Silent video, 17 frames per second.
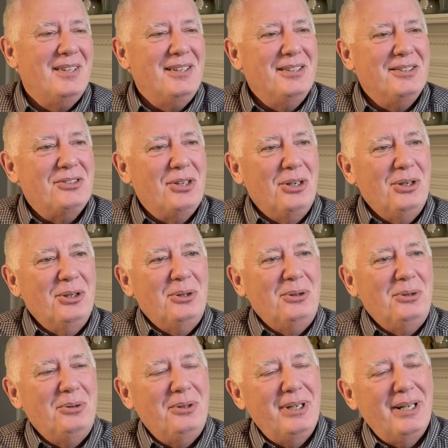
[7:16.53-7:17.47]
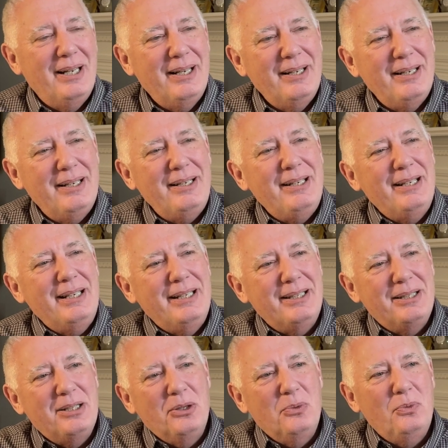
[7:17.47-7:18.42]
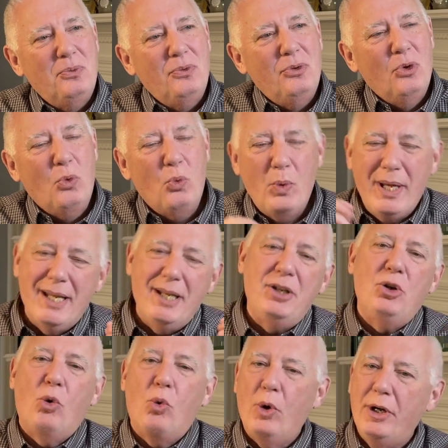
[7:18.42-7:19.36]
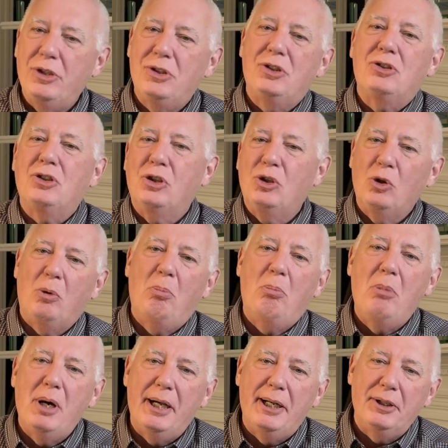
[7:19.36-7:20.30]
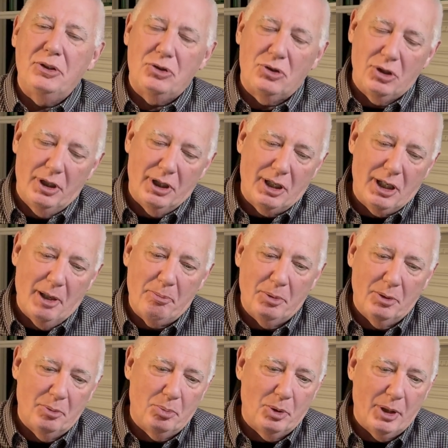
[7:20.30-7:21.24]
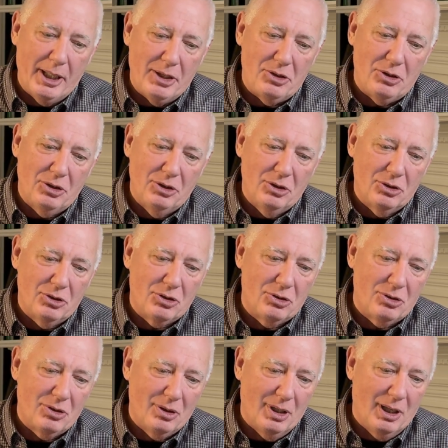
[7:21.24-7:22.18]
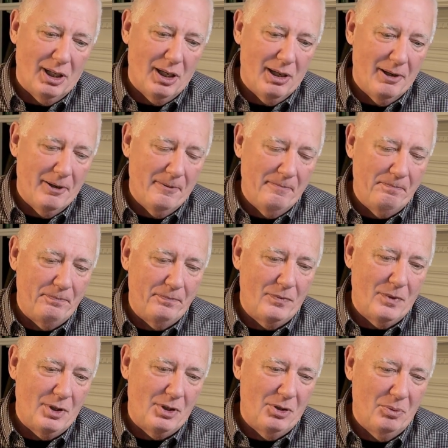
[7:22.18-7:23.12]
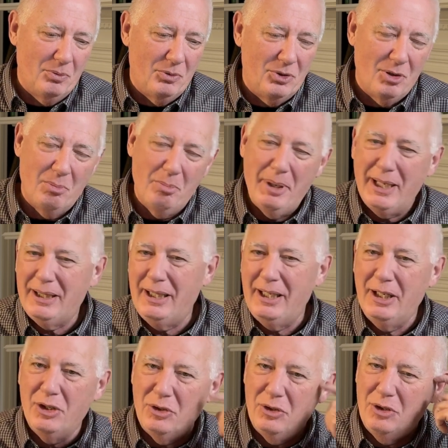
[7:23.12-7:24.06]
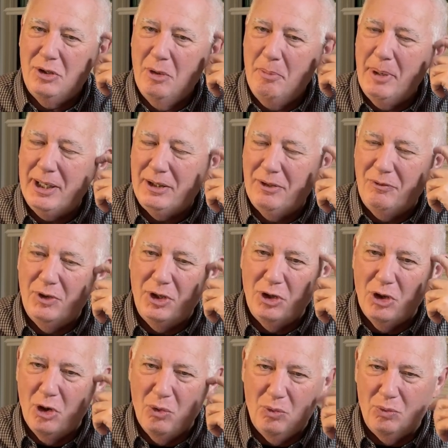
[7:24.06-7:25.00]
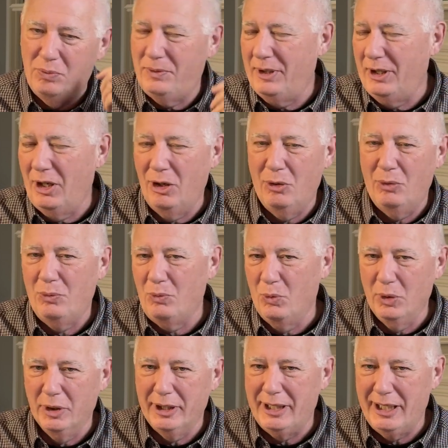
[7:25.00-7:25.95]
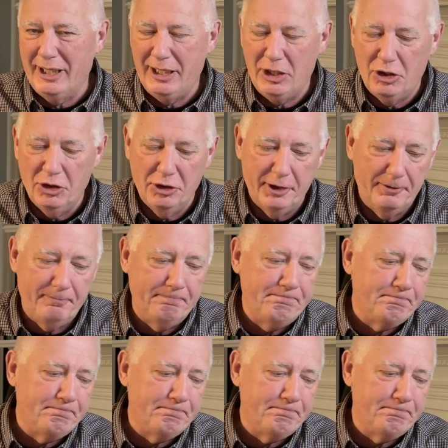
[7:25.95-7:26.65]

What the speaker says: So the wind noise is a little much in a couple of places to make the video really good.